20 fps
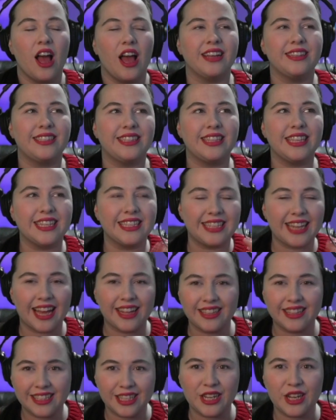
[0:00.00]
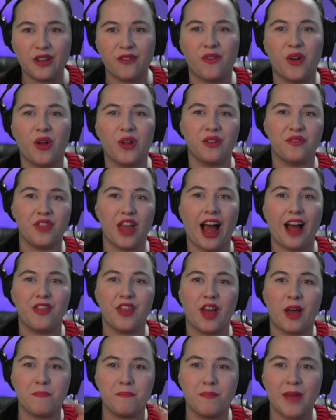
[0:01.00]
It's the intensity of all of
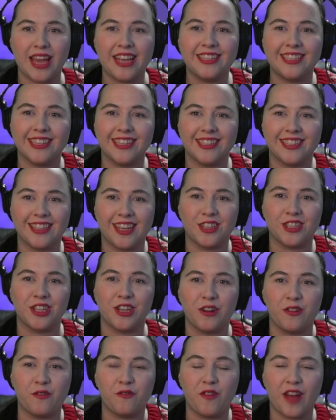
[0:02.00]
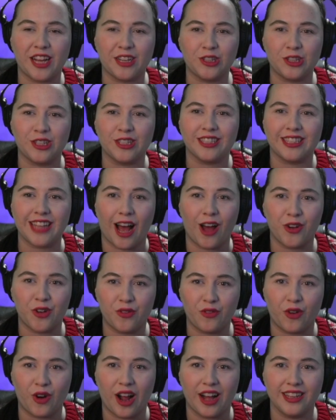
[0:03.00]
that that makes it such an infectious
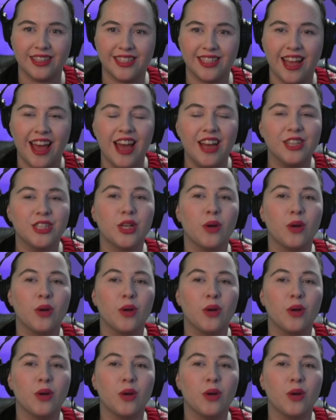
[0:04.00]
sound for us.